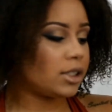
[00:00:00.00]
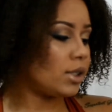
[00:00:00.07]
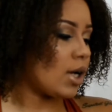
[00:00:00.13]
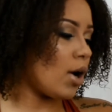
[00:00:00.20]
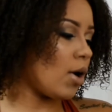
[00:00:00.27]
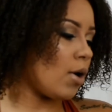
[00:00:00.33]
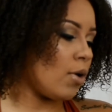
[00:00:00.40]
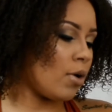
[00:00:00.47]

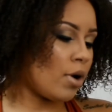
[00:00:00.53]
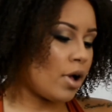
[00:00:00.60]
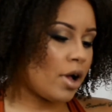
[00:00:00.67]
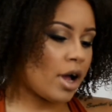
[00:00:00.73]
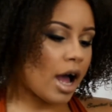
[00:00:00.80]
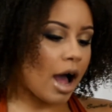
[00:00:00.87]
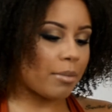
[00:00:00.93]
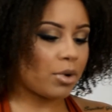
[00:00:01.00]
so
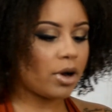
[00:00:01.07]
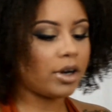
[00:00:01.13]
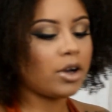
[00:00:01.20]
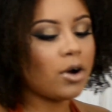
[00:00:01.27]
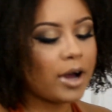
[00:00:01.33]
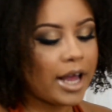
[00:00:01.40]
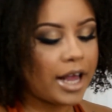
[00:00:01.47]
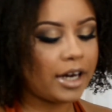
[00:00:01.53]
I'm gonna go
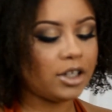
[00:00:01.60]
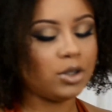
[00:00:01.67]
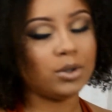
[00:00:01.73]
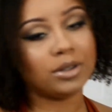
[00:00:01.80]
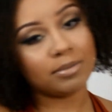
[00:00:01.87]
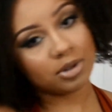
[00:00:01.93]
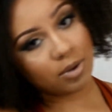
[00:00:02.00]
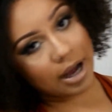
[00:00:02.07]
ahead and do
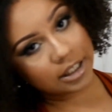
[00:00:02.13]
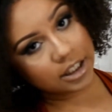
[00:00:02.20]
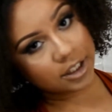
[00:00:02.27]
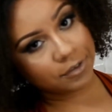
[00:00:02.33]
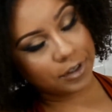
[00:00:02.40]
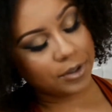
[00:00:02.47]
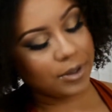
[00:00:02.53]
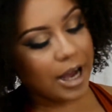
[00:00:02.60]
some swatches
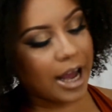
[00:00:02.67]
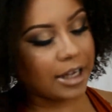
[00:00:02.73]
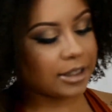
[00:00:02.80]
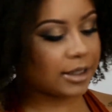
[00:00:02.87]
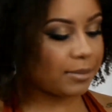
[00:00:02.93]
for you guys.